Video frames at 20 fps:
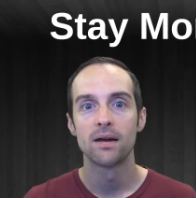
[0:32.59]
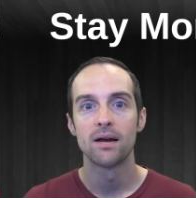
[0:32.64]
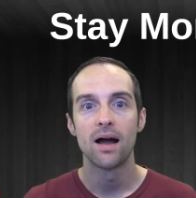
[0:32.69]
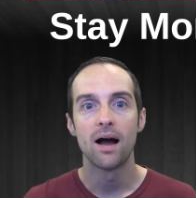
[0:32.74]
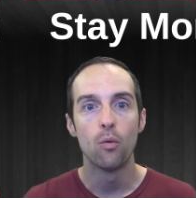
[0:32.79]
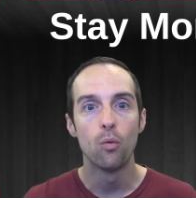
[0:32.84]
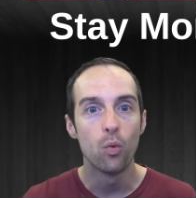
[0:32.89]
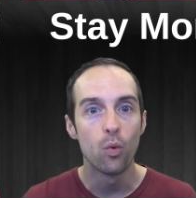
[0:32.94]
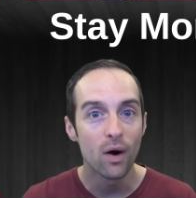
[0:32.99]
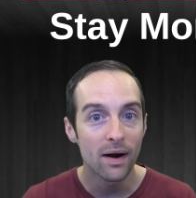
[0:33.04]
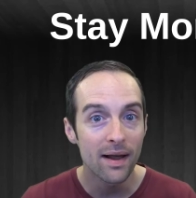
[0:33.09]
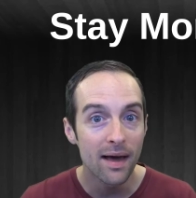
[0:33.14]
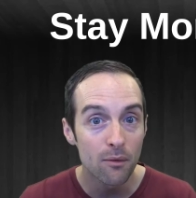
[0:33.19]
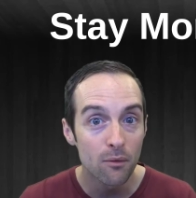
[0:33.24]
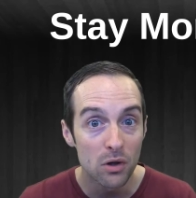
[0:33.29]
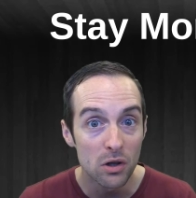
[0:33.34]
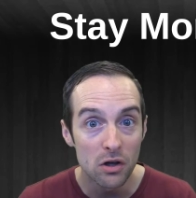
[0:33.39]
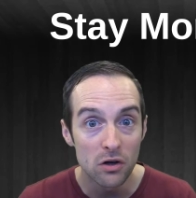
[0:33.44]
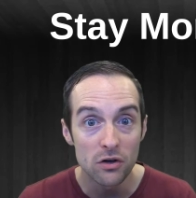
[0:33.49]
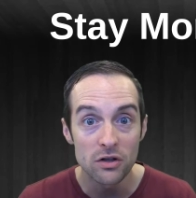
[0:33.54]
What I will
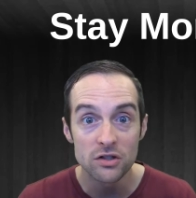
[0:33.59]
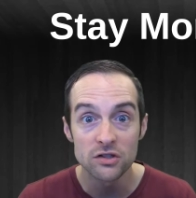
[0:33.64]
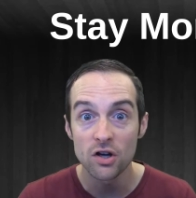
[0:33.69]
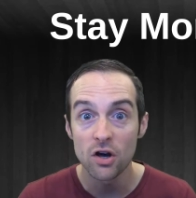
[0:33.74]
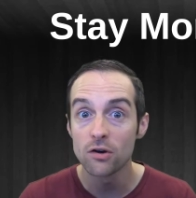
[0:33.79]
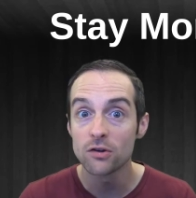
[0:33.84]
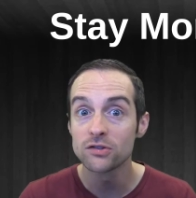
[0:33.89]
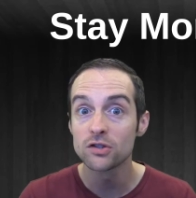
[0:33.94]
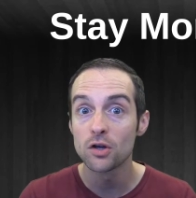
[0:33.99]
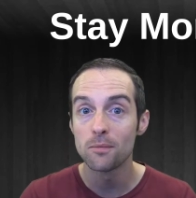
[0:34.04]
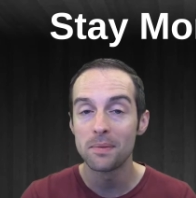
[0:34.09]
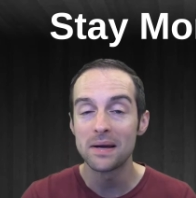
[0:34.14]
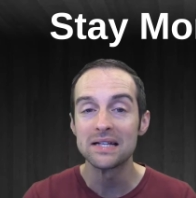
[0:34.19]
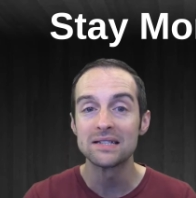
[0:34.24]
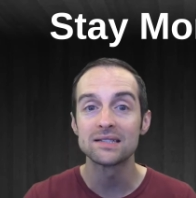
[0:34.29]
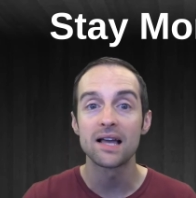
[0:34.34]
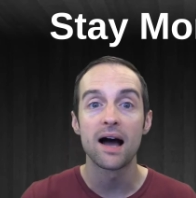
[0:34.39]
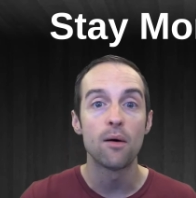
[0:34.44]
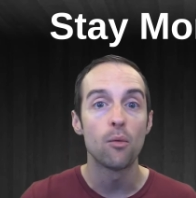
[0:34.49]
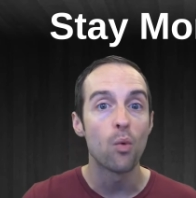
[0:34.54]
learn is also based
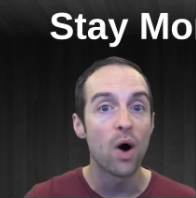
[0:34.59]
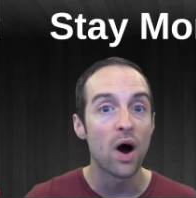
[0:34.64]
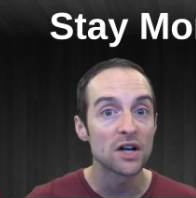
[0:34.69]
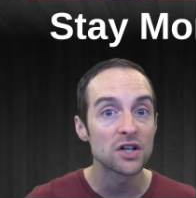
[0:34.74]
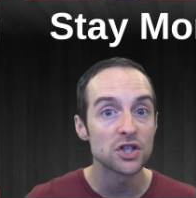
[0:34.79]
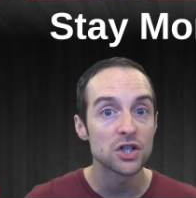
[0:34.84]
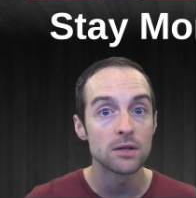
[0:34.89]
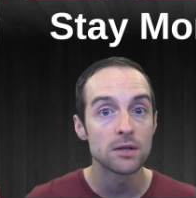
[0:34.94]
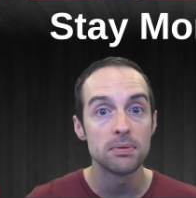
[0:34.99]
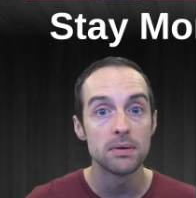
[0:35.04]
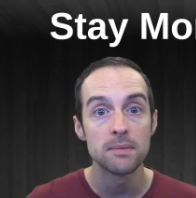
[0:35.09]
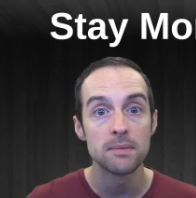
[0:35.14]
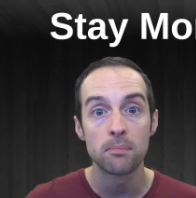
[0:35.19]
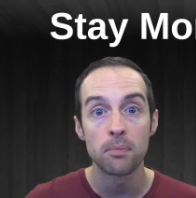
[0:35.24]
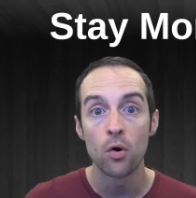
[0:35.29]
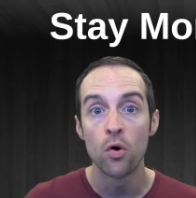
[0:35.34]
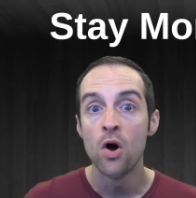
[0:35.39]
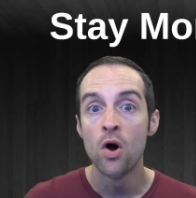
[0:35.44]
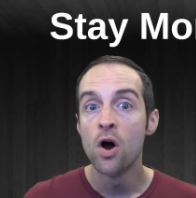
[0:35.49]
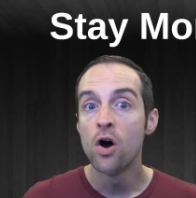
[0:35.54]
on watching
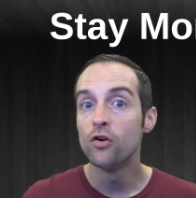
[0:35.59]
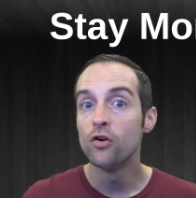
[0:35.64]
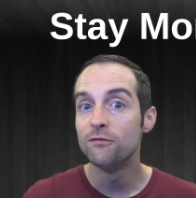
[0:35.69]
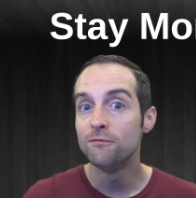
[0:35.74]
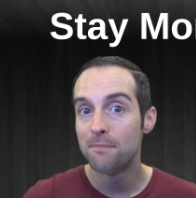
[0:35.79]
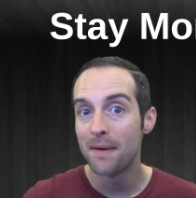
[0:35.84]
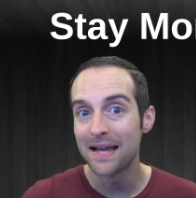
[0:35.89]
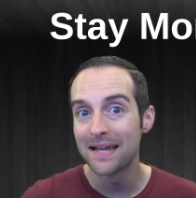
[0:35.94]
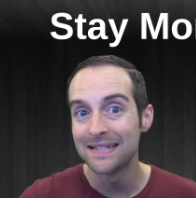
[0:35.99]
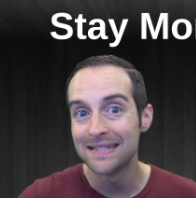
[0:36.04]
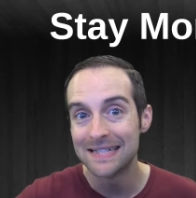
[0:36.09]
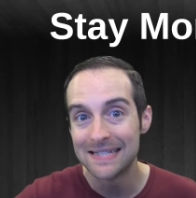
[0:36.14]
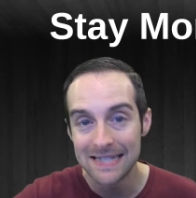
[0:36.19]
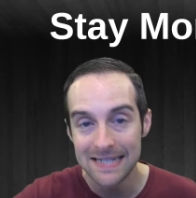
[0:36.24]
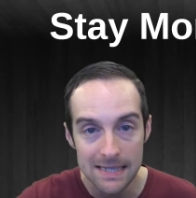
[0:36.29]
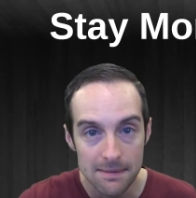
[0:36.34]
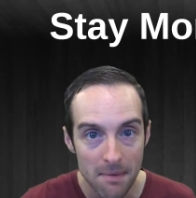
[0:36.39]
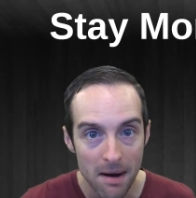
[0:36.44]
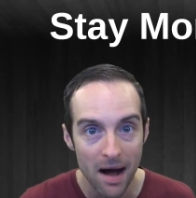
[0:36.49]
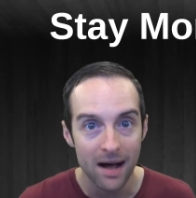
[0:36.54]
people who've been
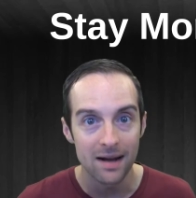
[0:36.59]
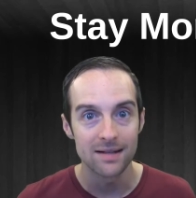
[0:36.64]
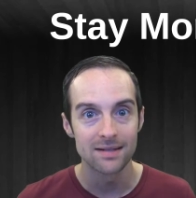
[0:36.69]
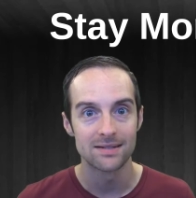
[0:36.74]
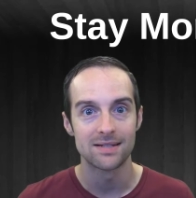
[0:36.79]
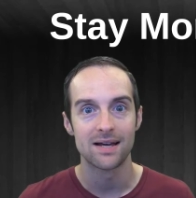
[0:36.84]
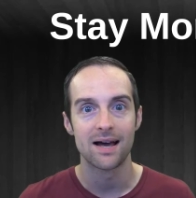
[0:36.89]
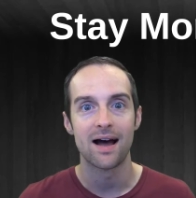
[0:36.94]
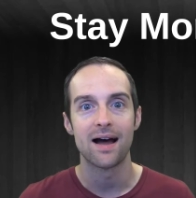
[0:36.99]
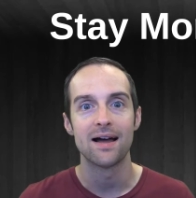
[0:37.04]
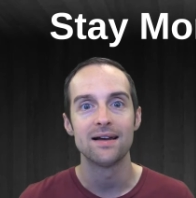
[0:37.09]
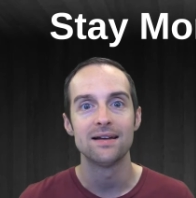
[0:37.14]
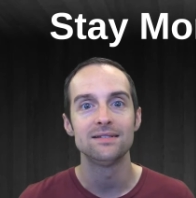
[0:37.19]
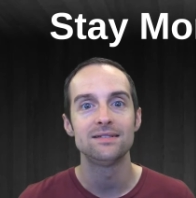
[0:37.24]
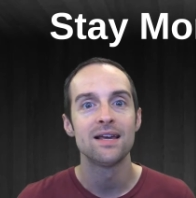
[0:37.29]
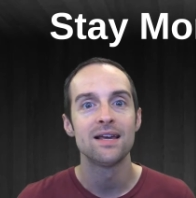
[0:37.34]
demonetized,